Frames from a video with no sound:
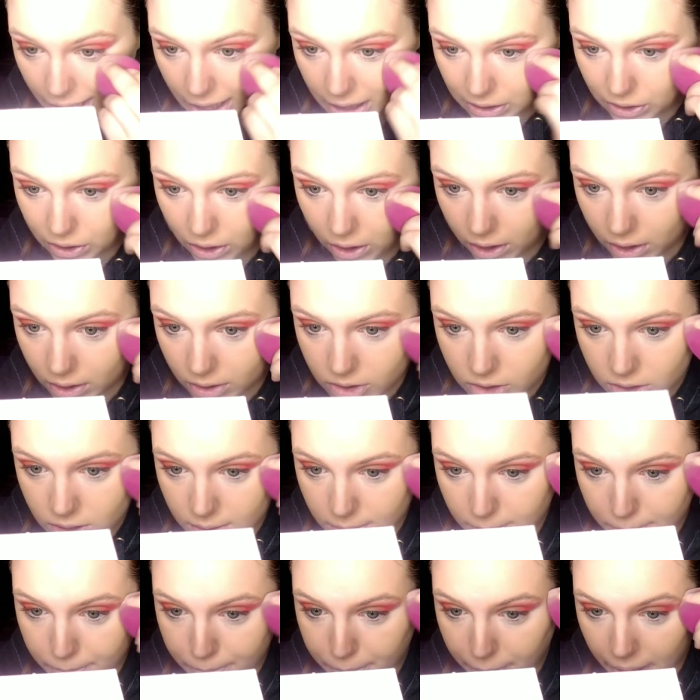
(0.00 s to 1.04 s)
add
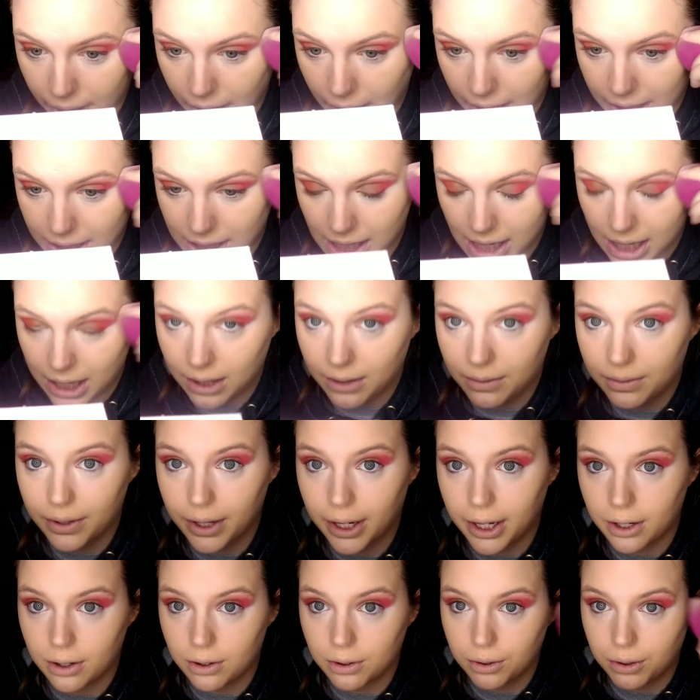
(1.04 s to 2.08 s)
darts, but I
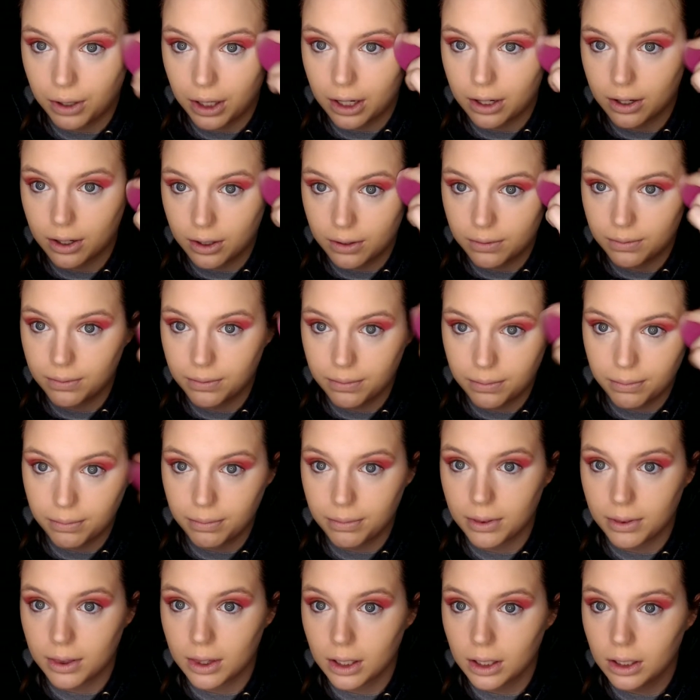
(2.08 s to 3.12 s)
don't know how to
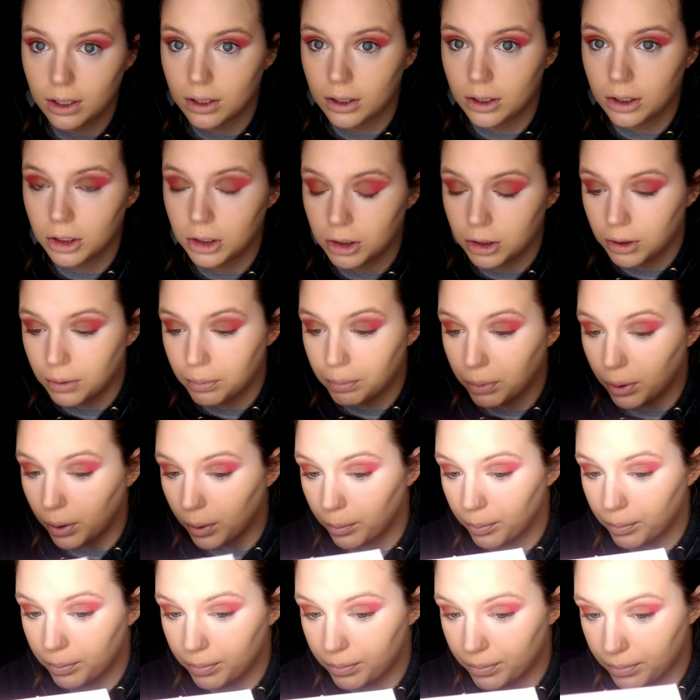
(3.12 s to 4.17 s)

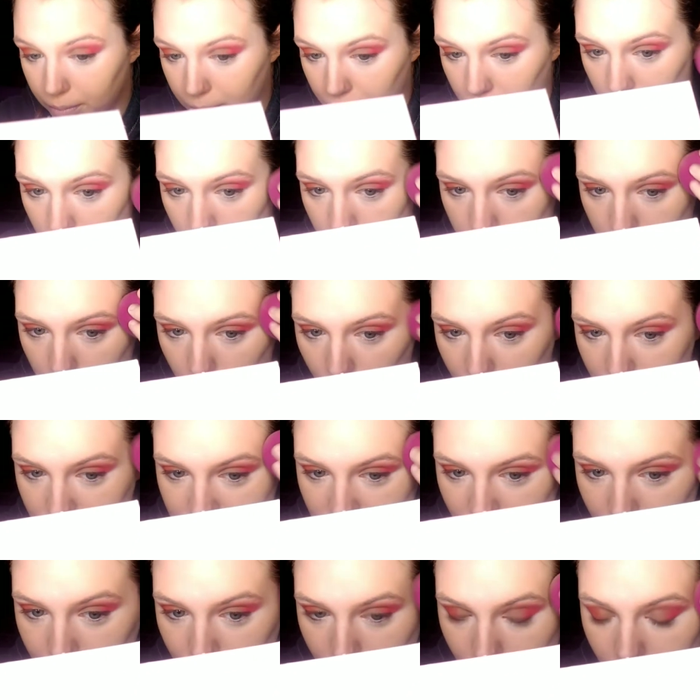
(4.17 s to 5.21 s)
put more
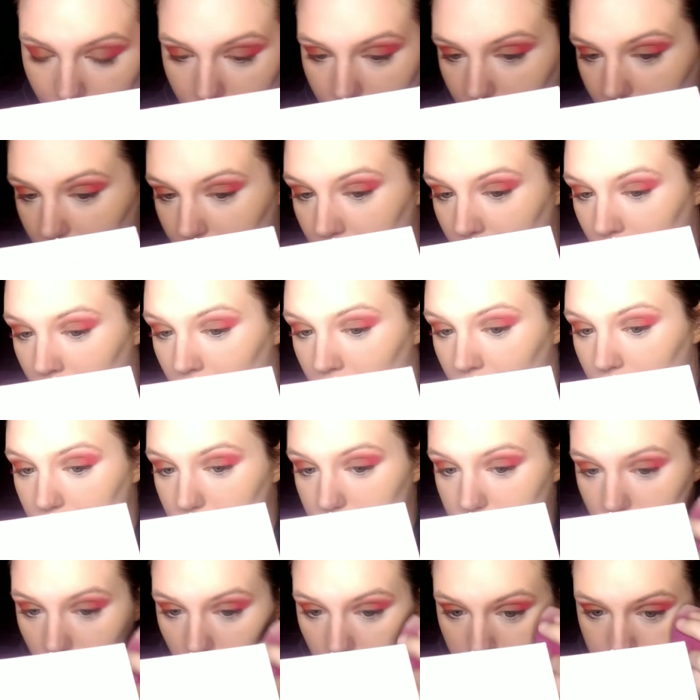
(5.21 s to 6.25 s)
stuff on it.
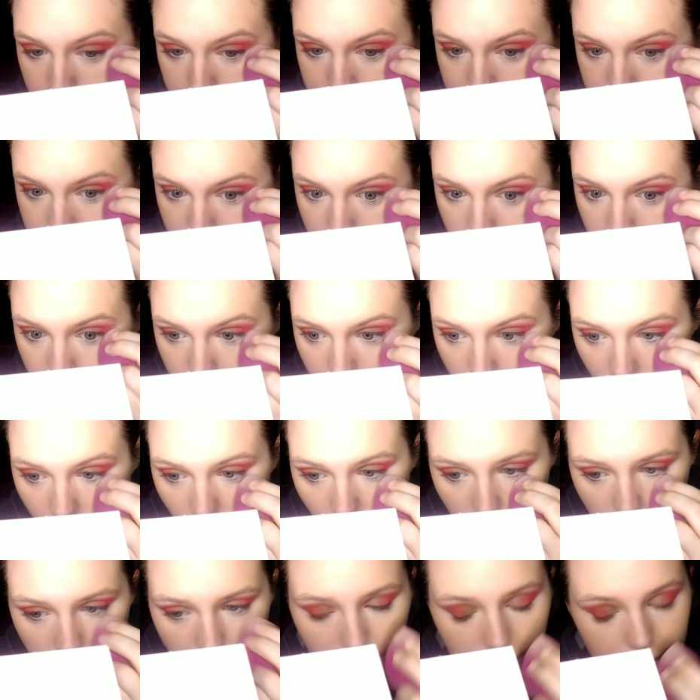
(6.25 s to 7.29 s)
So
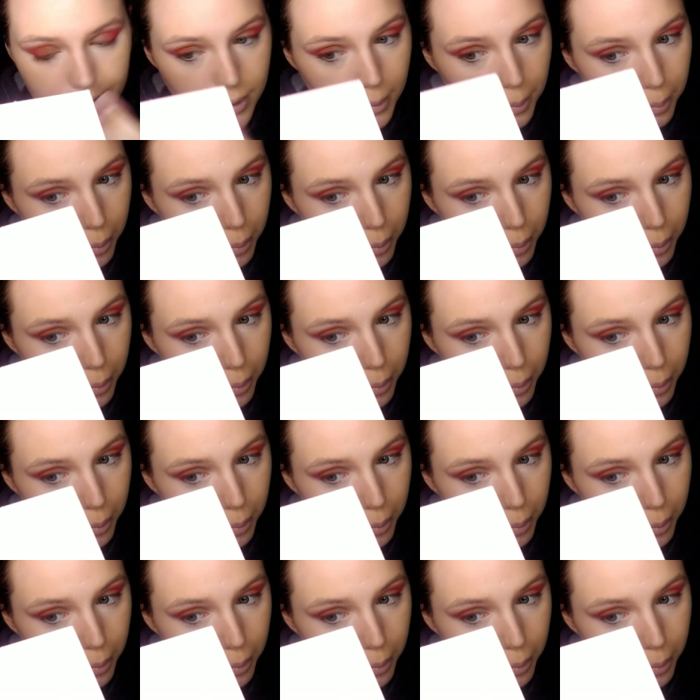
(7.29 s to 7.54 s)
I'd have to